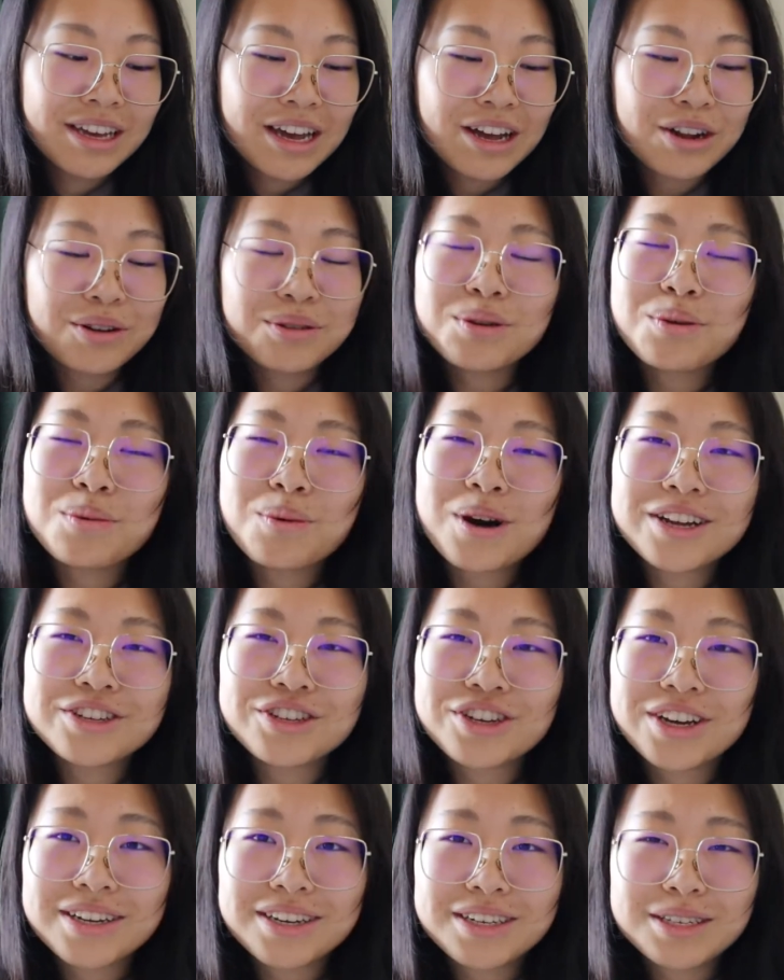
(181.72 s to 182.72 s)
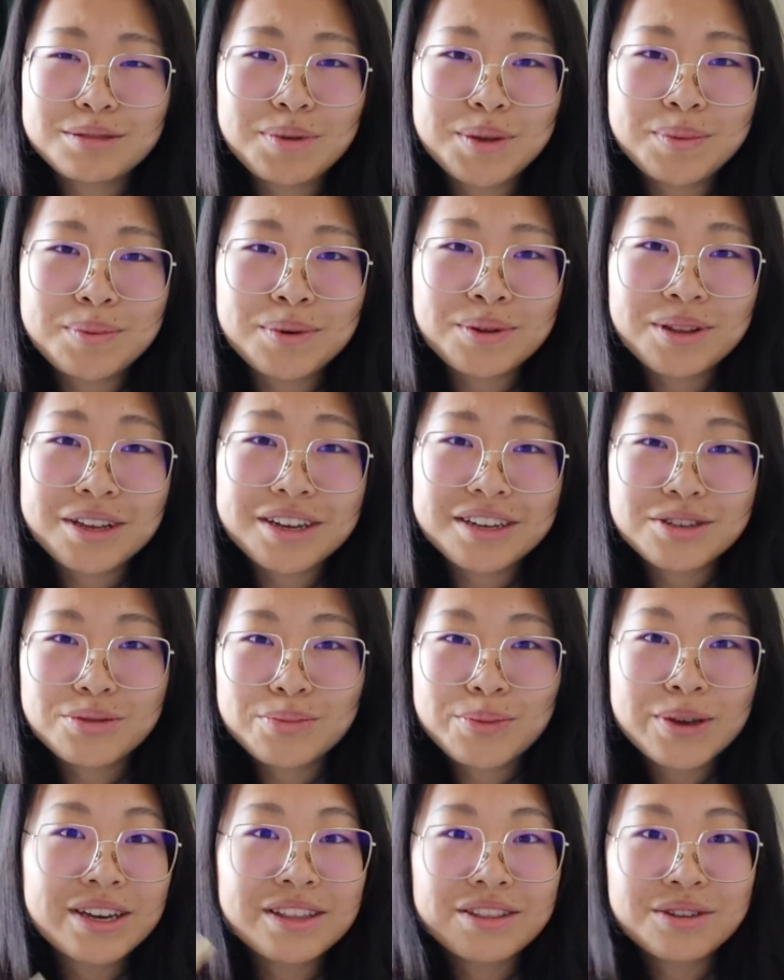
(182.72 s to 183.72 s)
I don't know why Chinese people like to
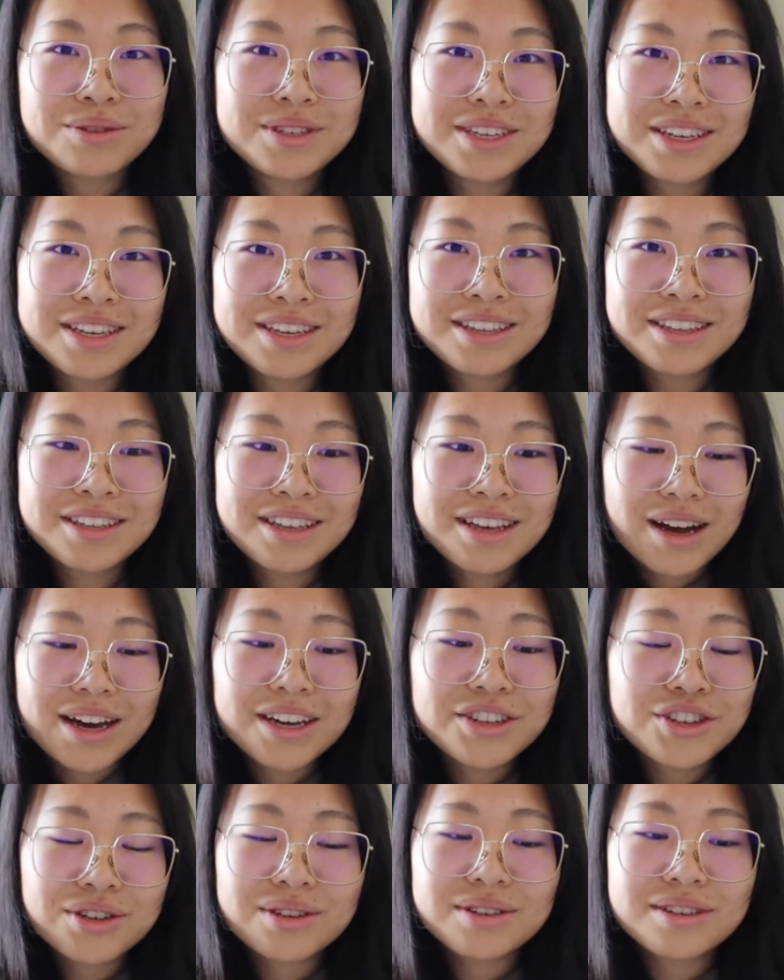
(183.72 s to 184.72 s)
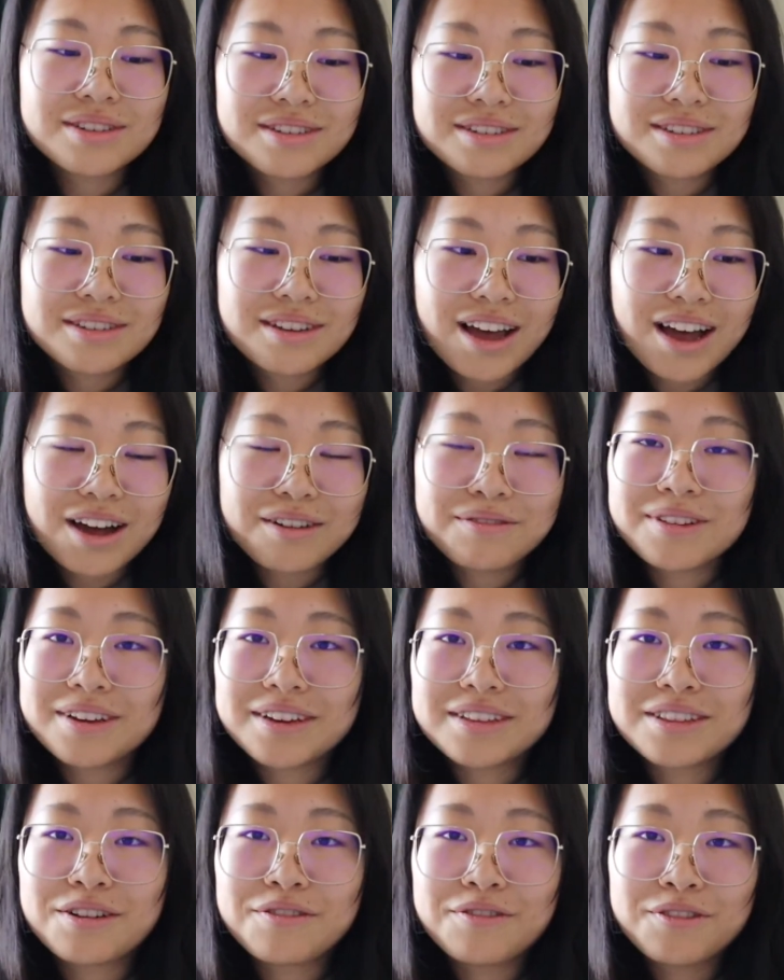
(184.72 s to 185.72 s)
pick their teeth. I just have
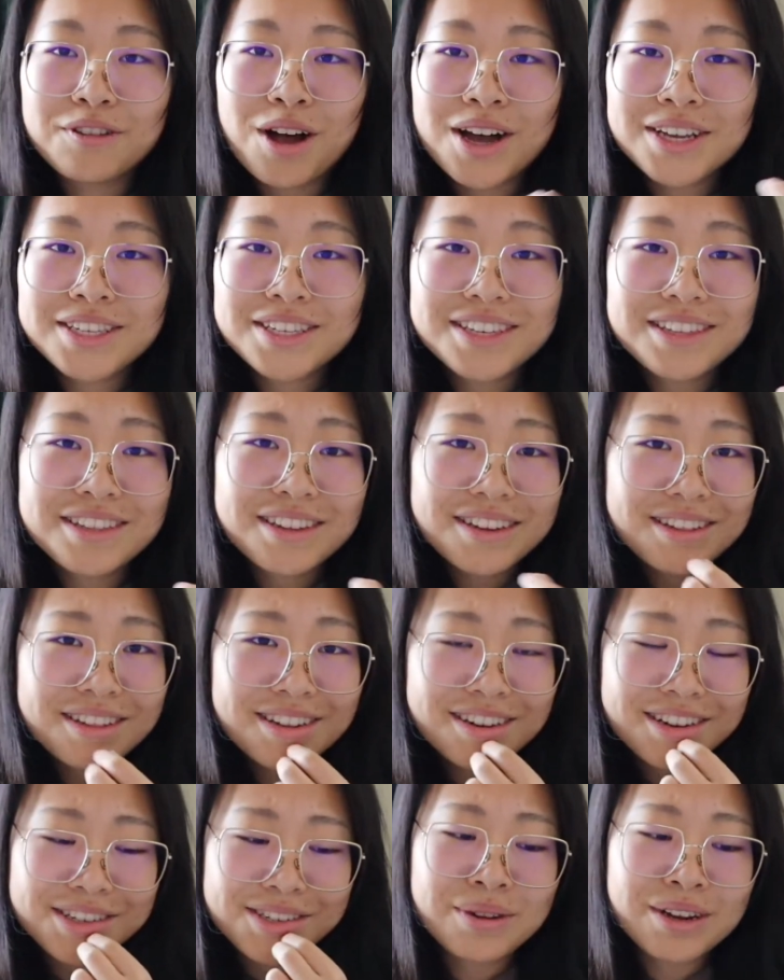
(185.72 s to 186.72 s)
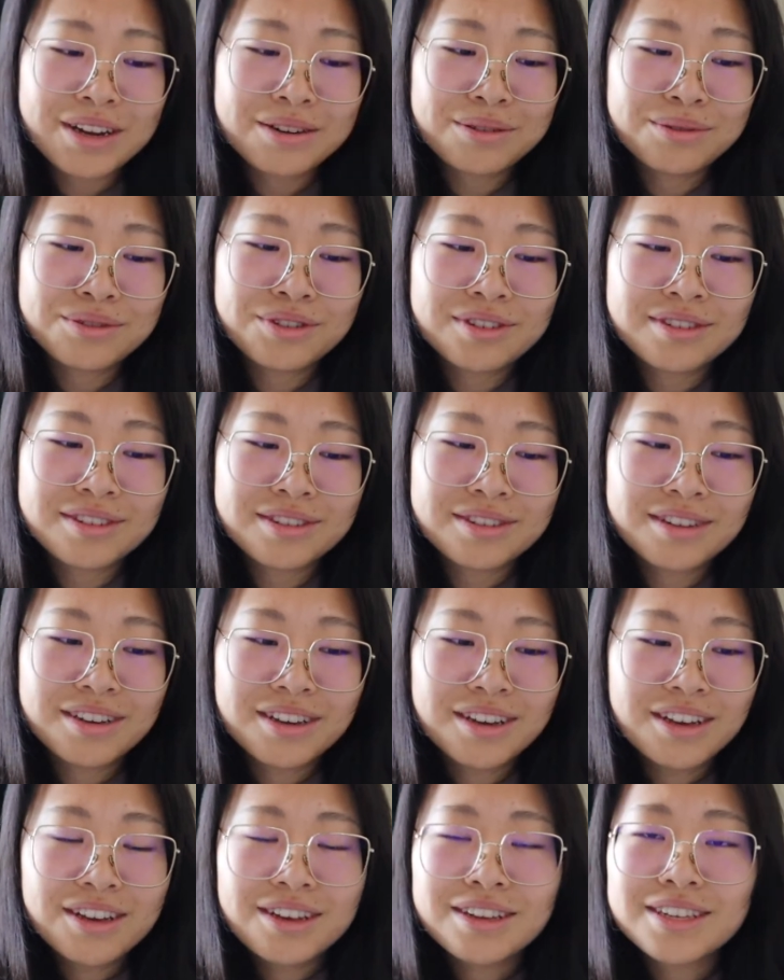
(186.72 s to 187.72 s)
like the flossing thing that I do, but I don't just
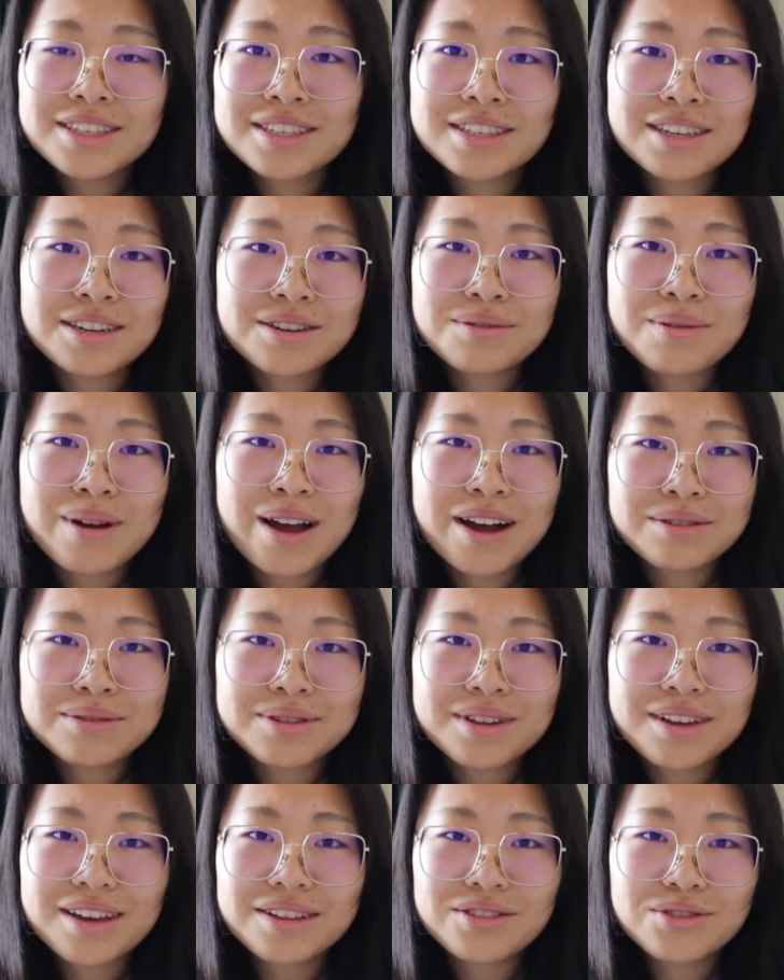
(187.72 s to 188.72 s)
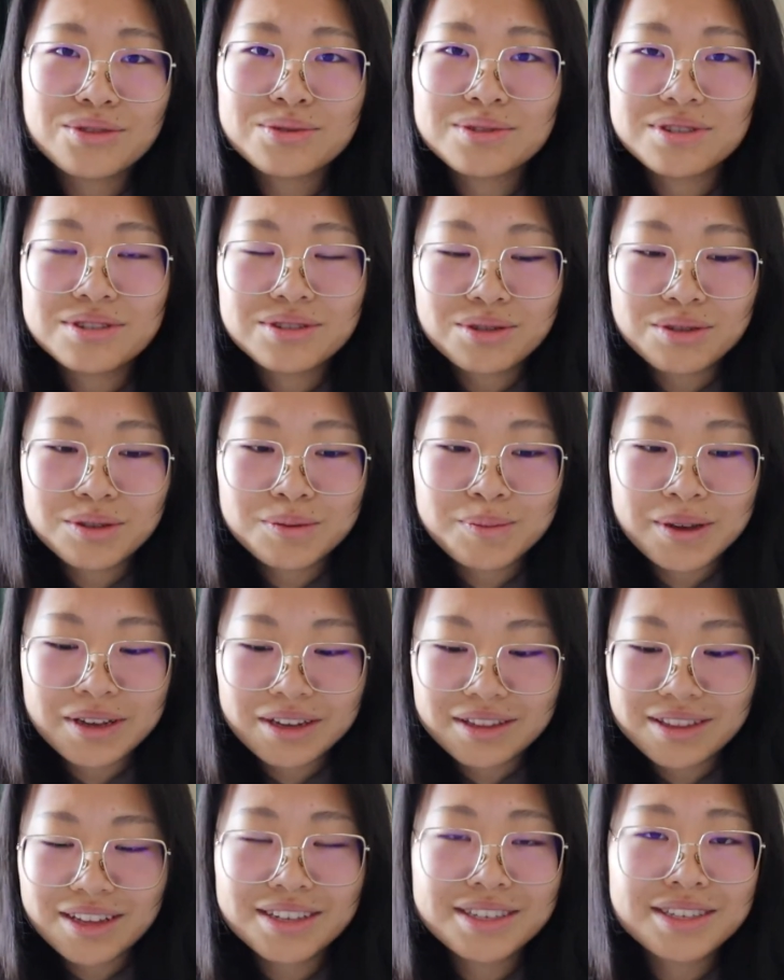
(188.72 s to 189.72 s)
sit around and use a
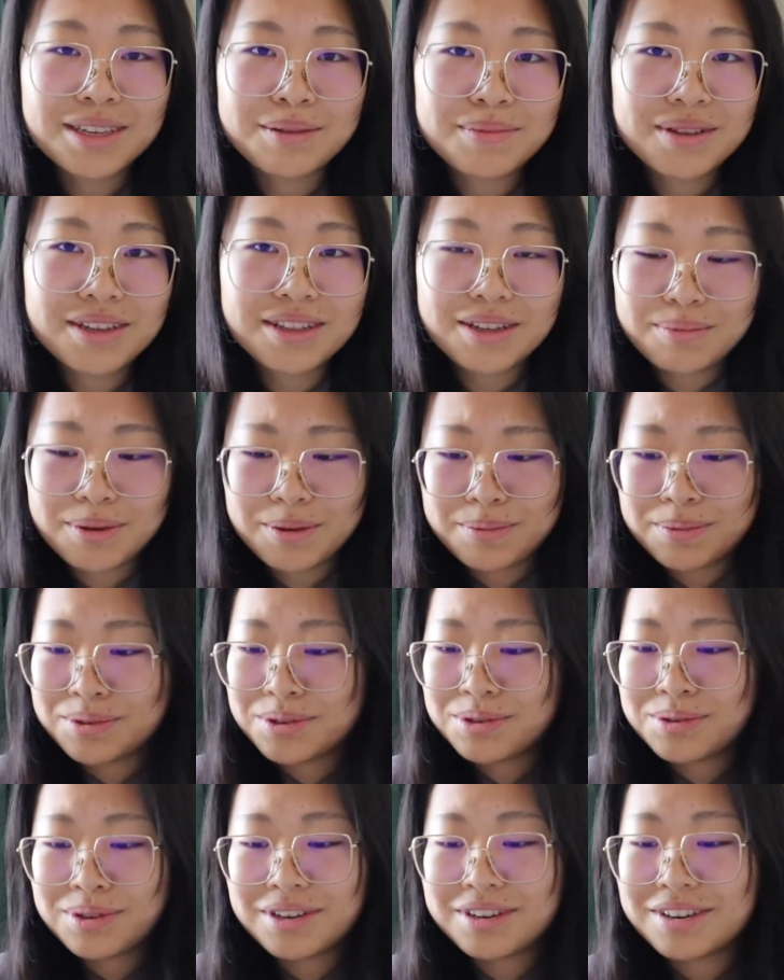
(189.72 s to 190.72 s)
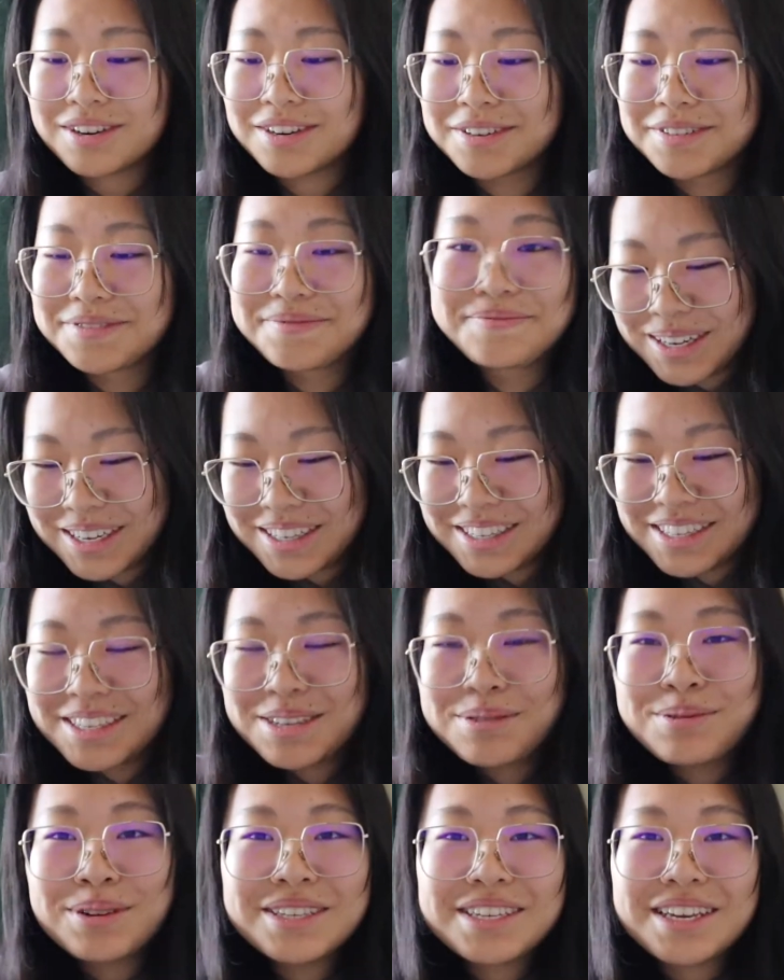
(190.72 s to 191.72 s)
toothpick. That's something that people do here. Let's
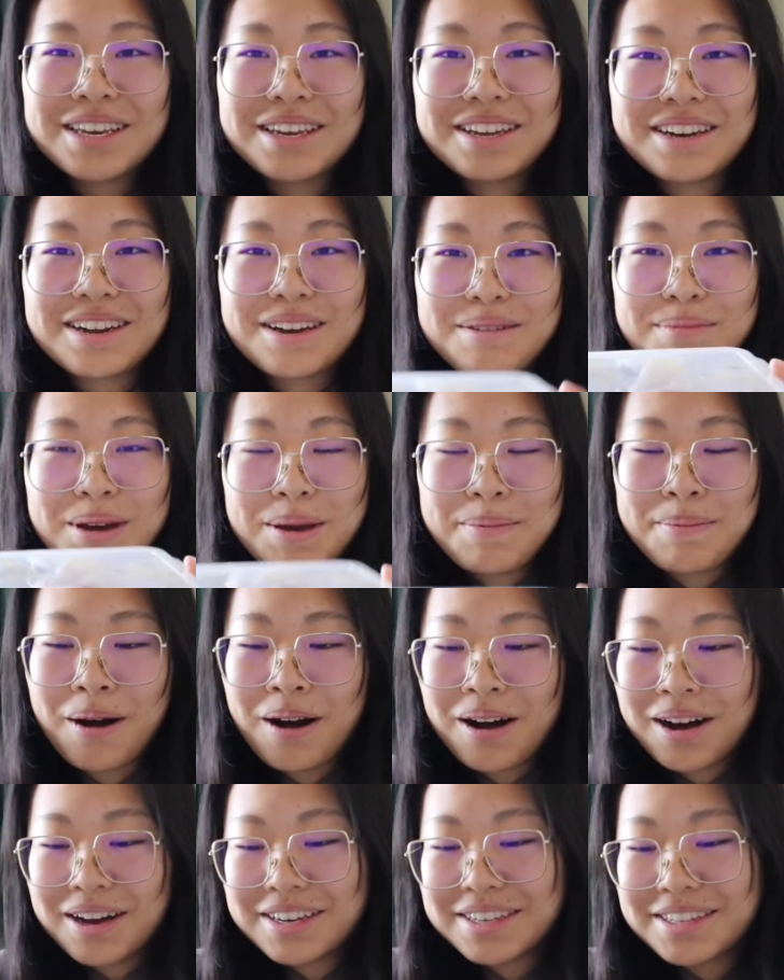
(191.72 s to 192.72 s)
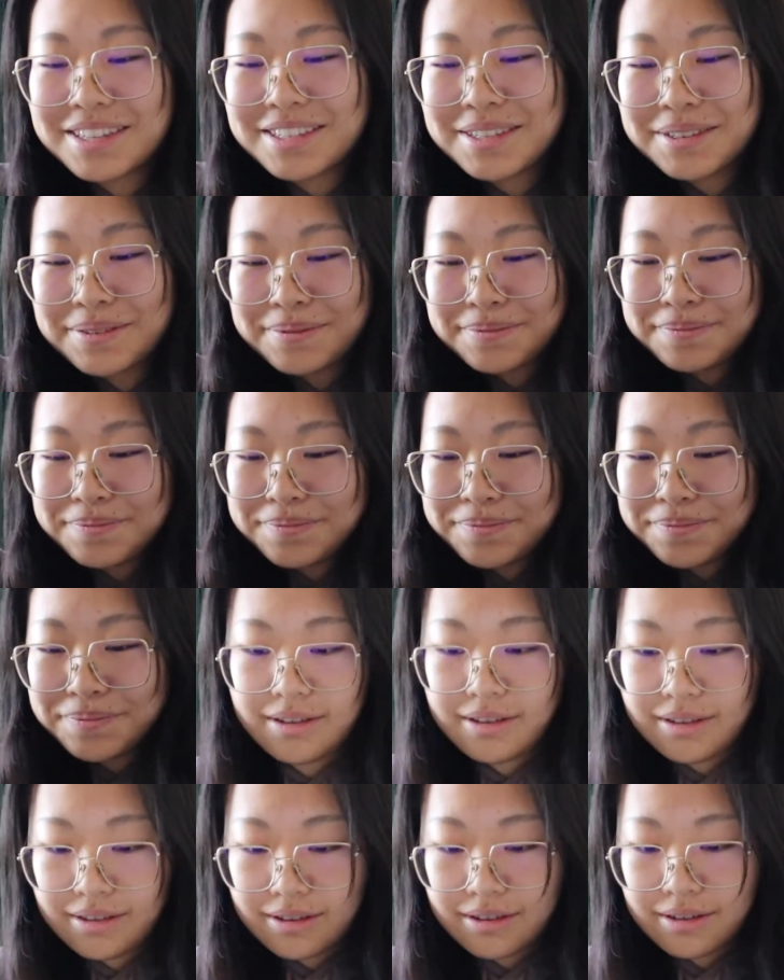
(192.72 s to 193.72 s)
see what's in my box.
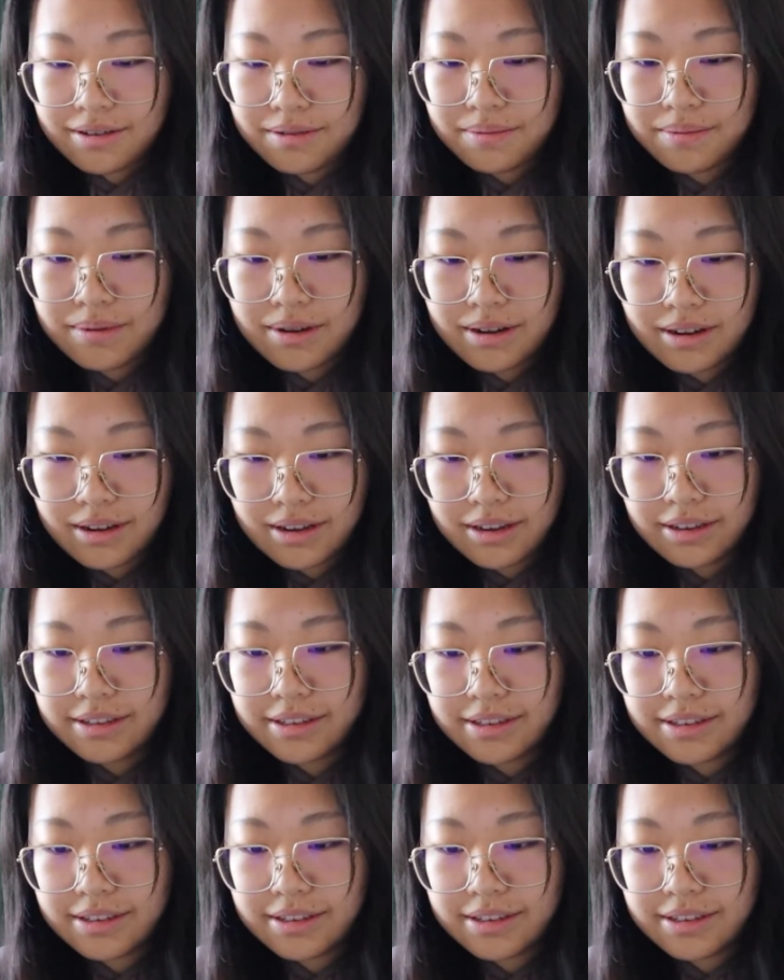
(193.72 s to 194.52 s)
All right.